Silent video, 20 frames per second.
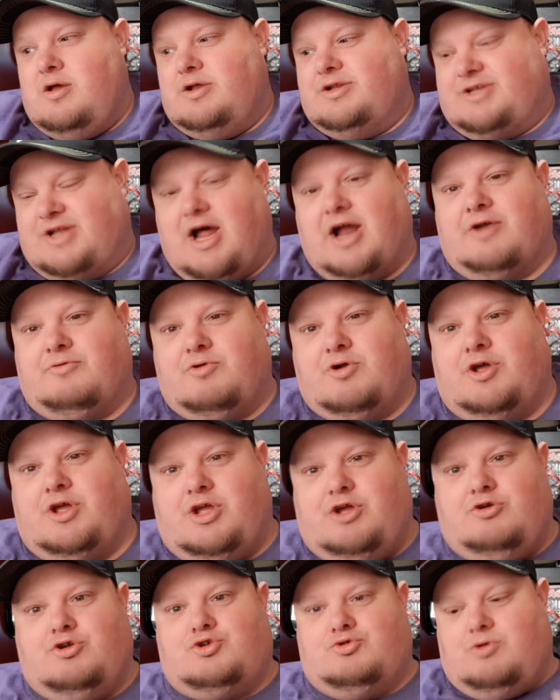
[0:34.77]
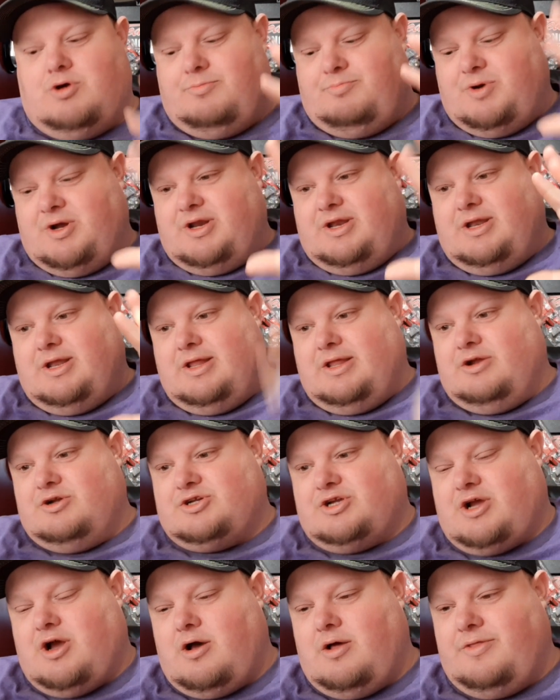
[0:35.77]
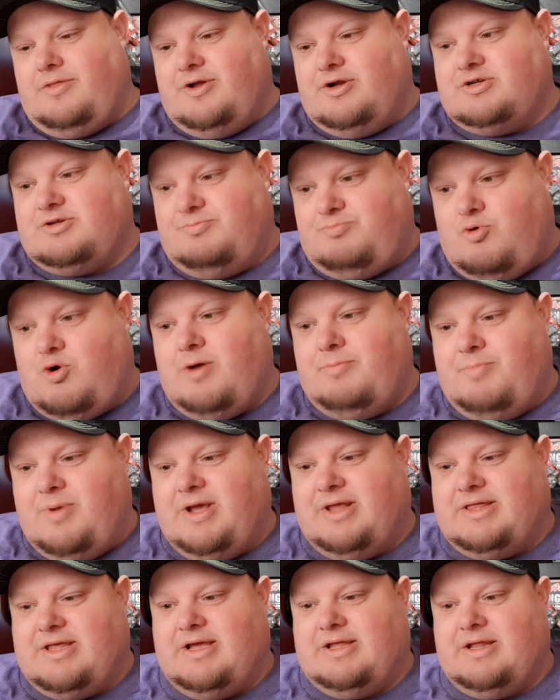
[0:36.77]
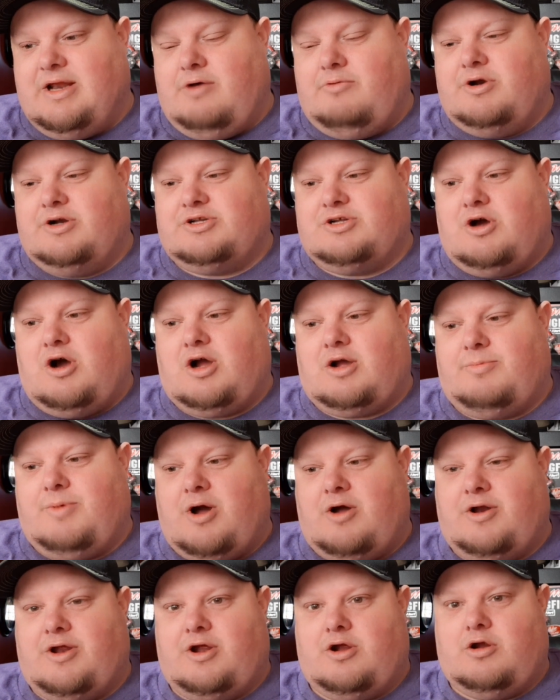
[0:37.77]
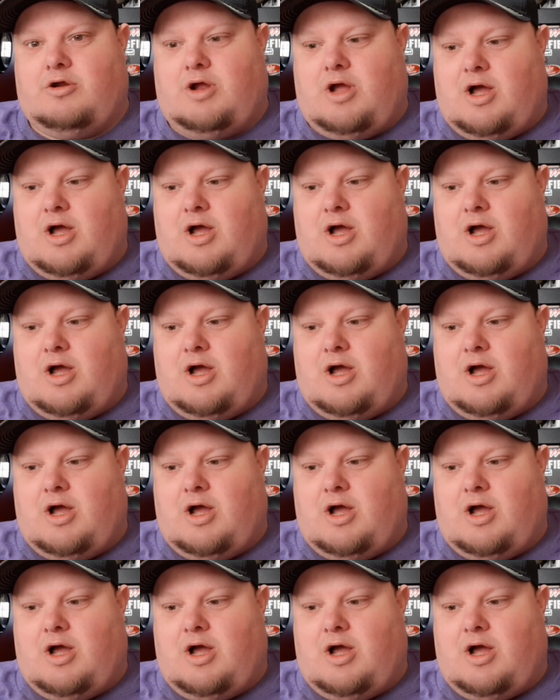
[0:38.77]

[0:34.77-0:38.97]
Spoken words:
it's not a real huge one, but there's one big thing that I want to talk about here.